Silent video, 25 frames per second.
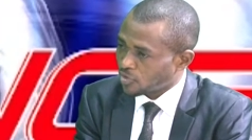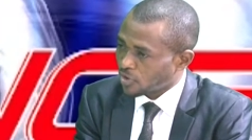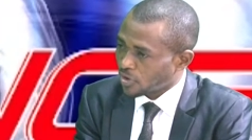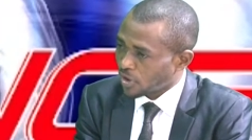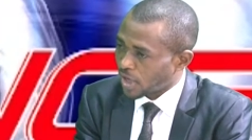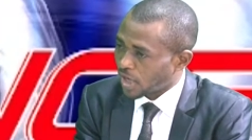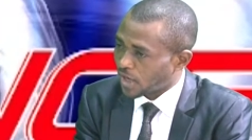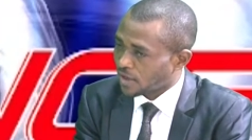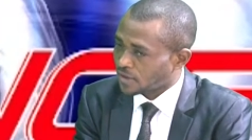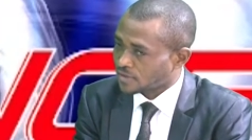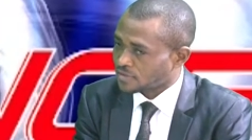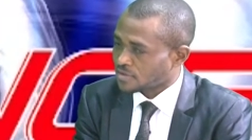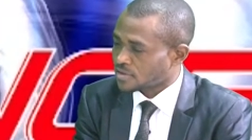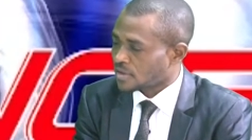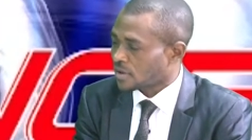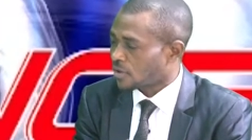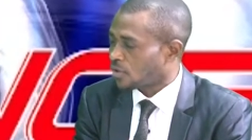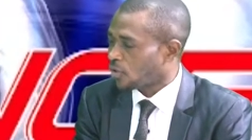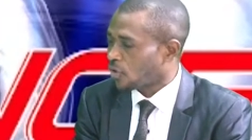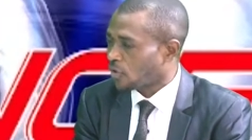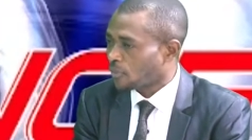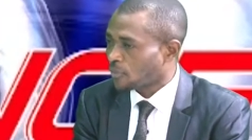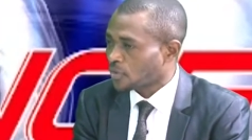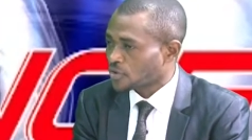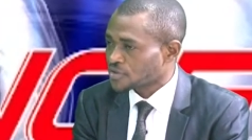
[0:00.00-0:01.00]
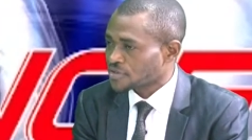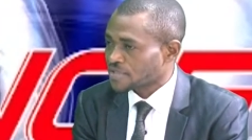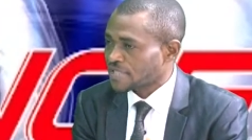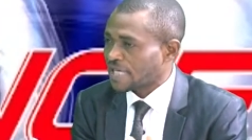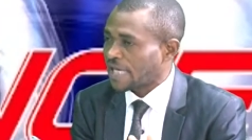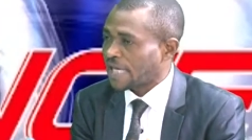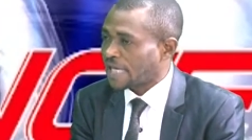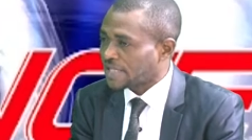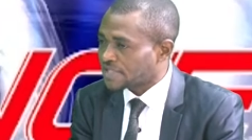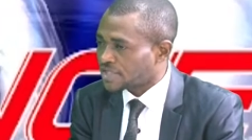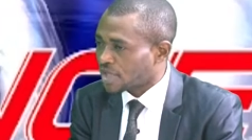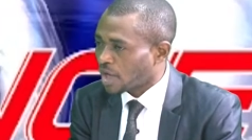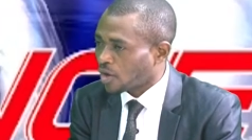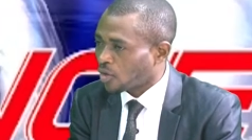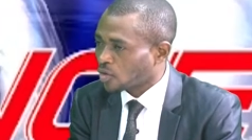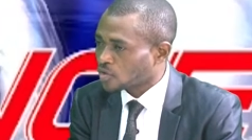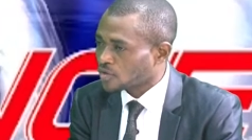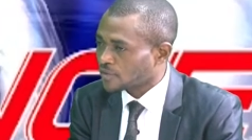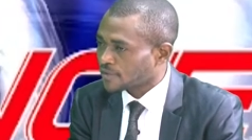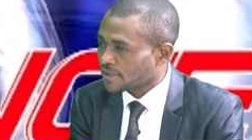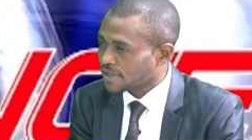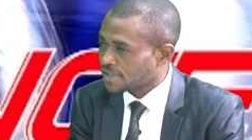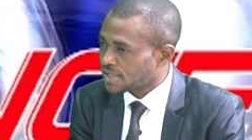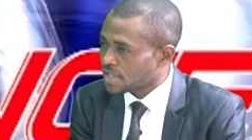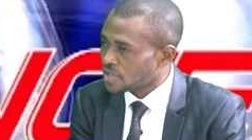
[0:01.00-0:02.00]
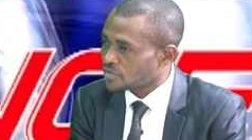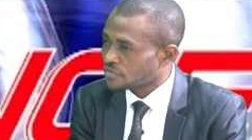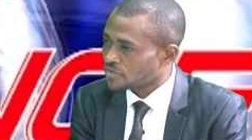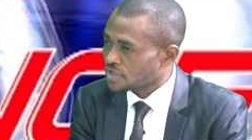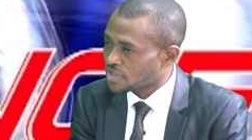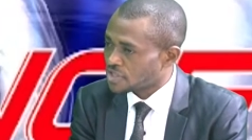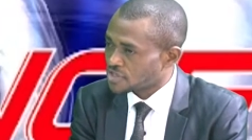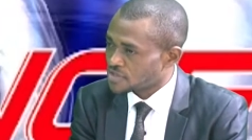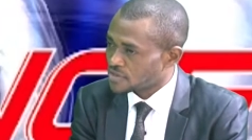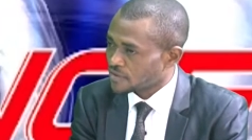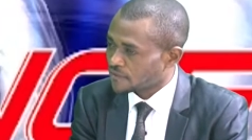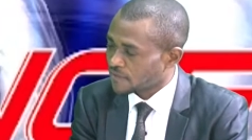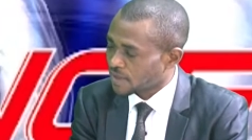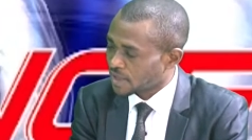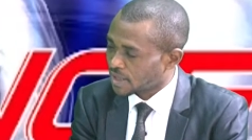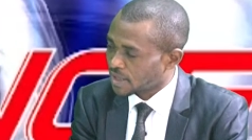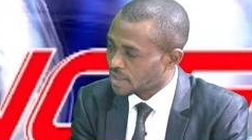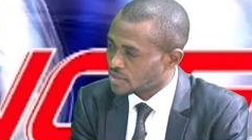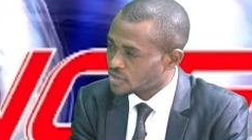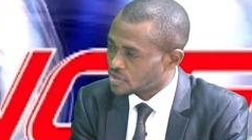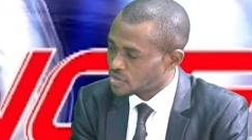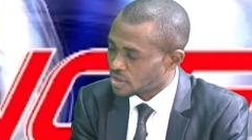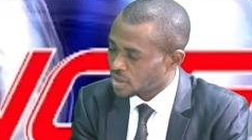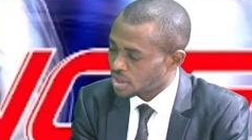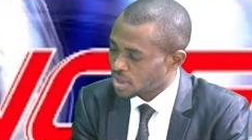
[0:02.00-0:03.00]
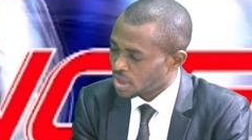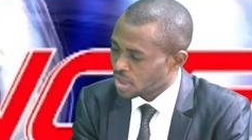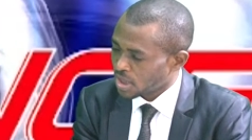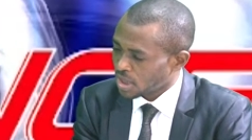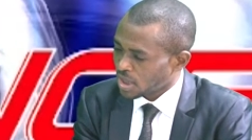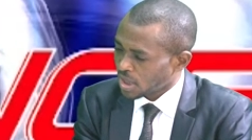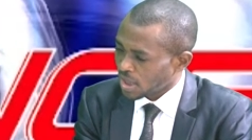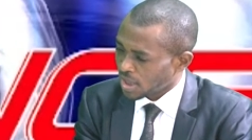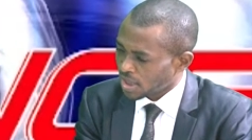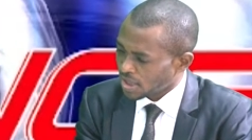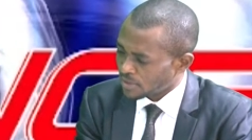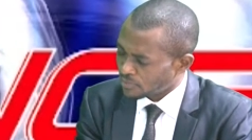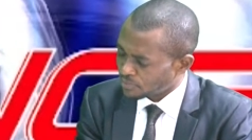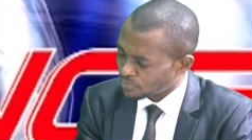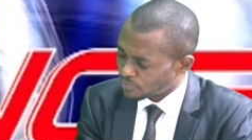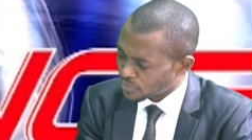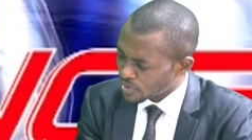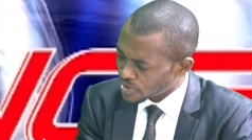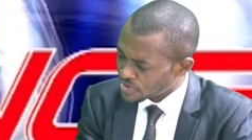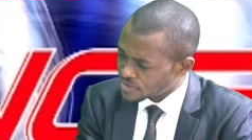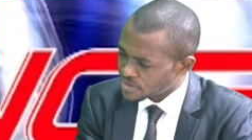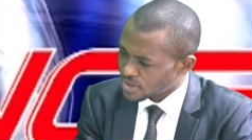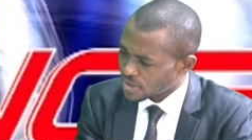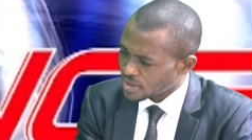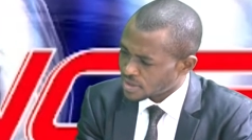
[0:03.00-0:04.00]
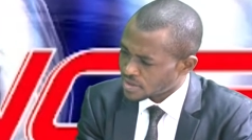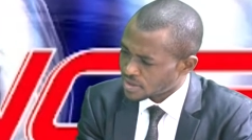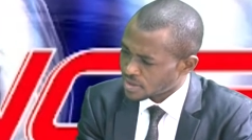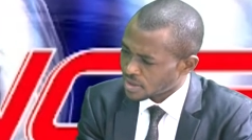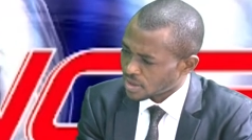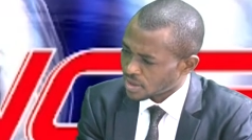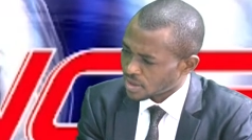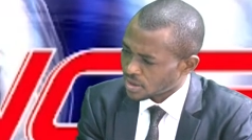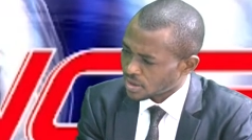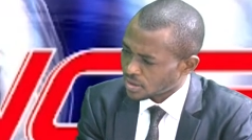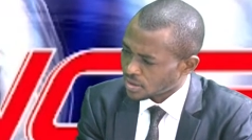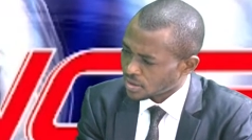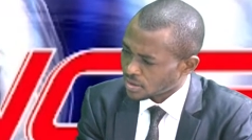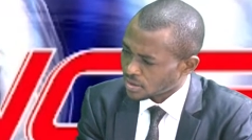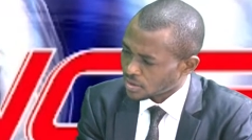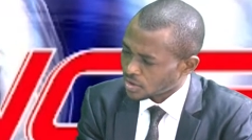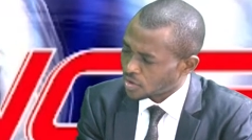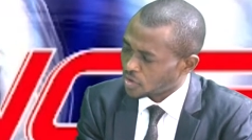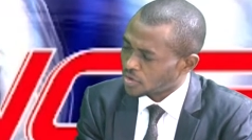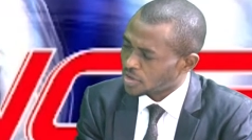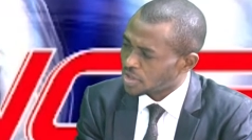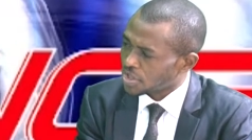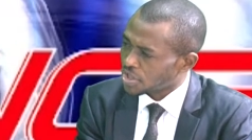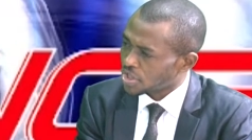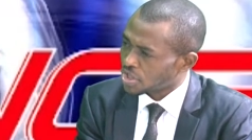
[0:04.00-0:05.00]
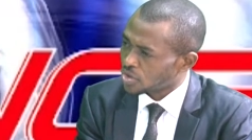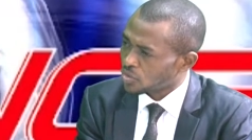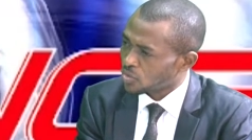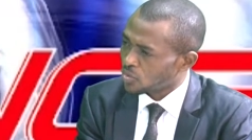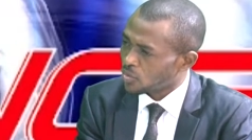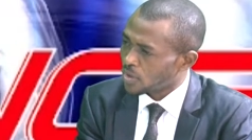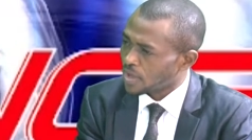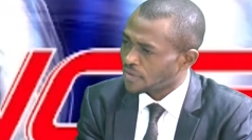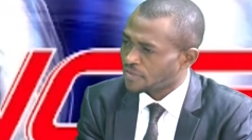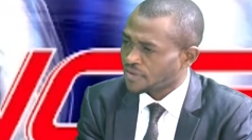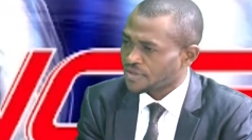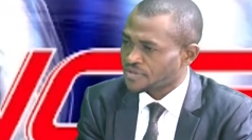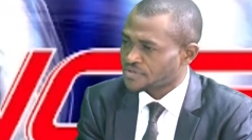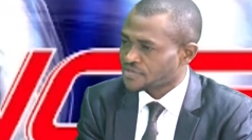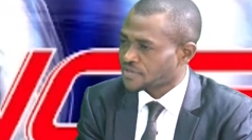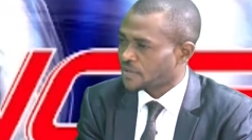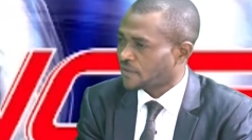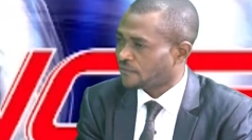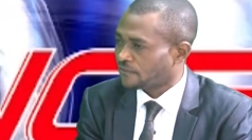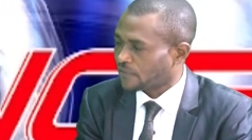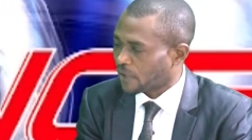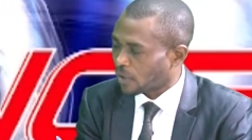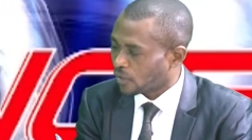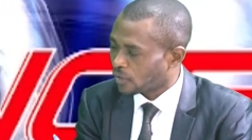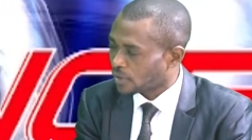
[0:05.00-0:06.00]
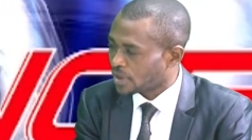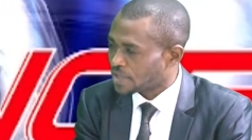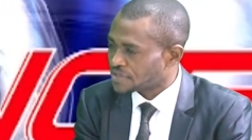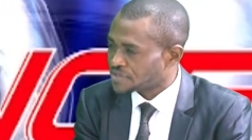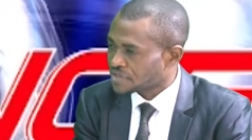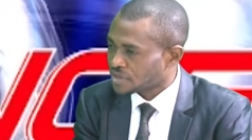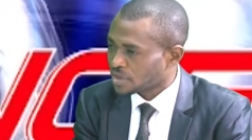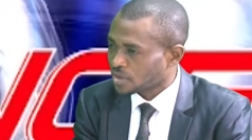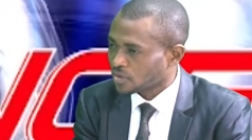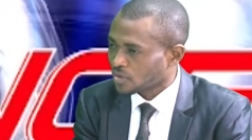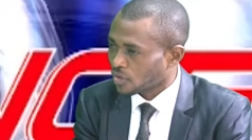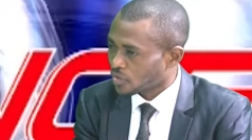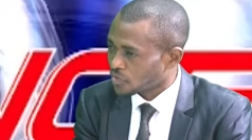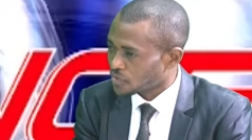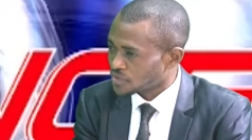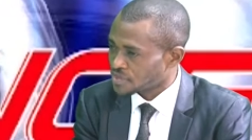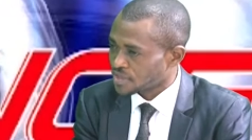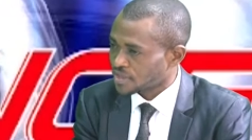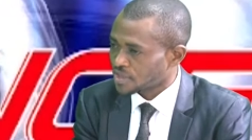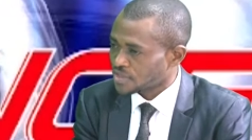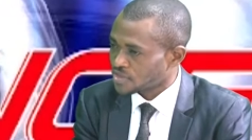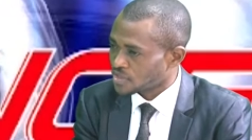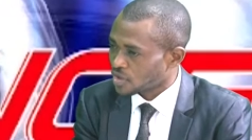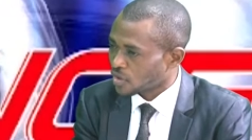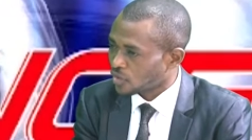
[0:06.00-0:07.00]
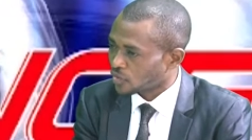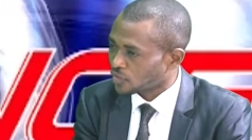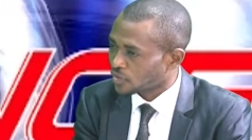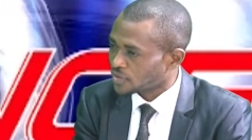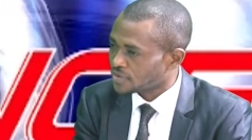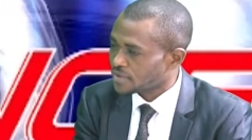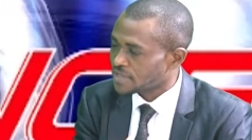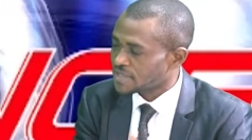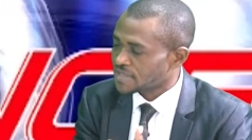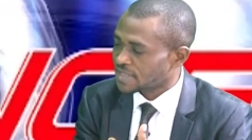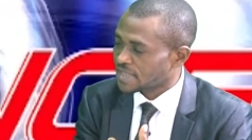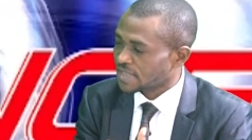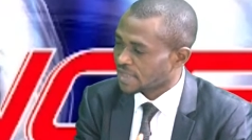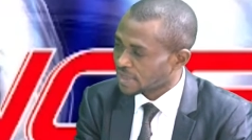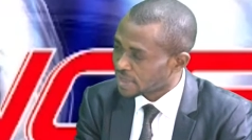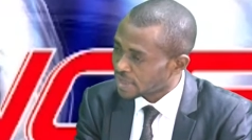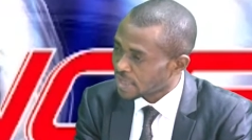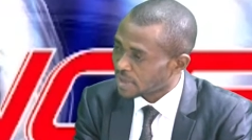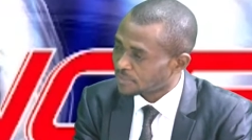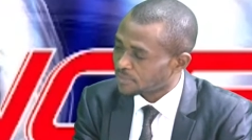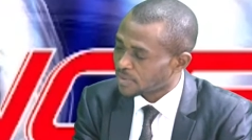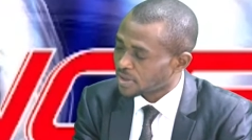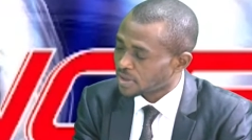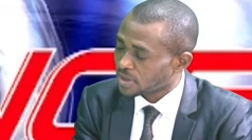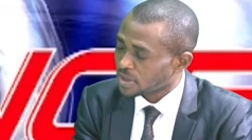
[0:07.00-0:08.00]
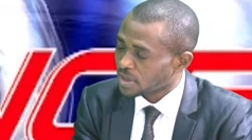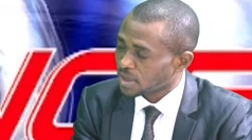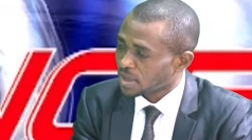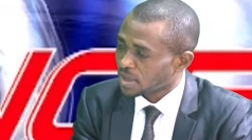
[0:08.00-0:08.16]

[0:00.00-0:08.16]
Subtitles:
We had almost 8 out of the 10 regions of the country in the present condition where there's violence in the northwest and the south, where there's kidnapping